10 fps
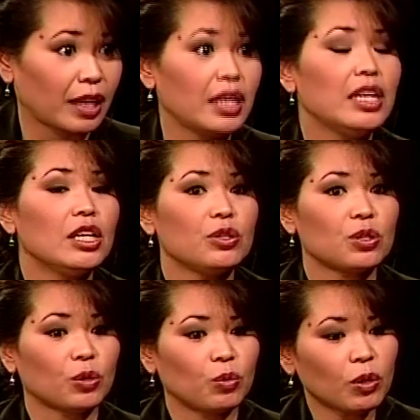Okay,
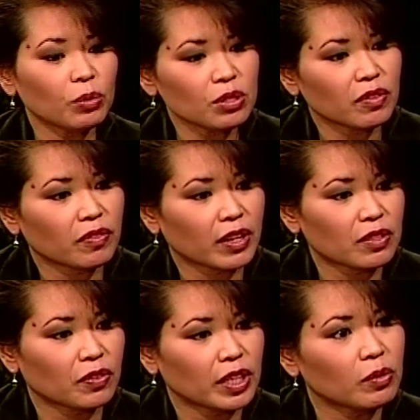so what words of advice
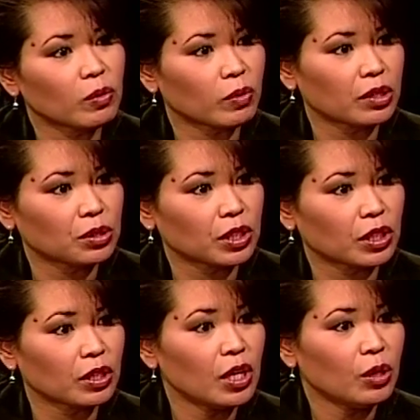for anyone
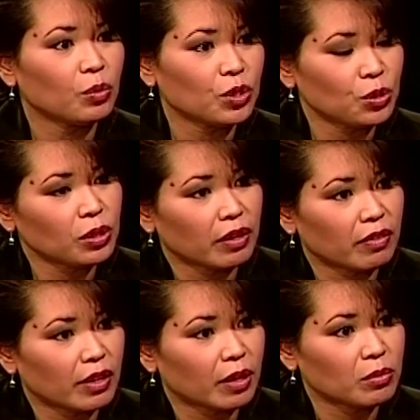watching would you
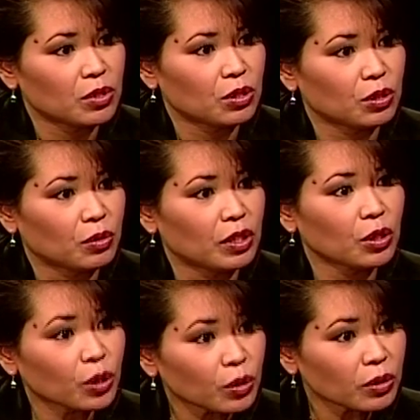give them to
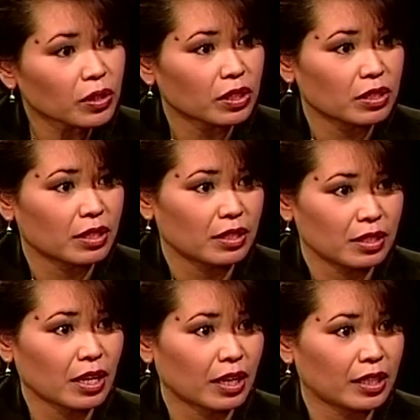encourage
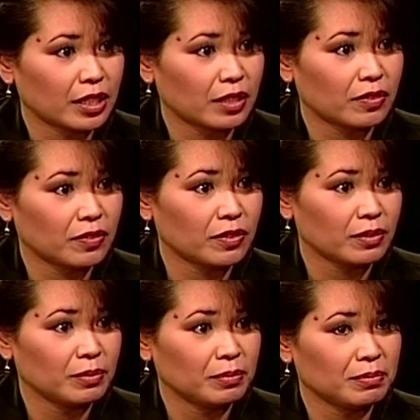this kind of
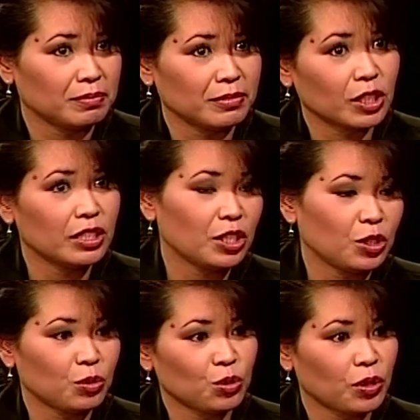
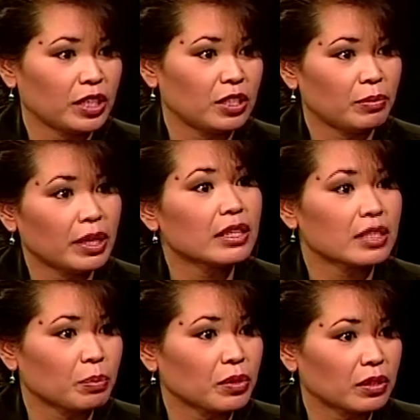continuous training to make it
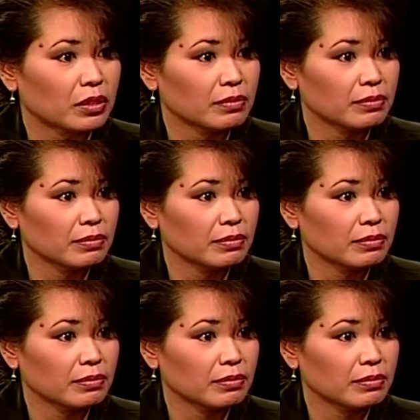typical?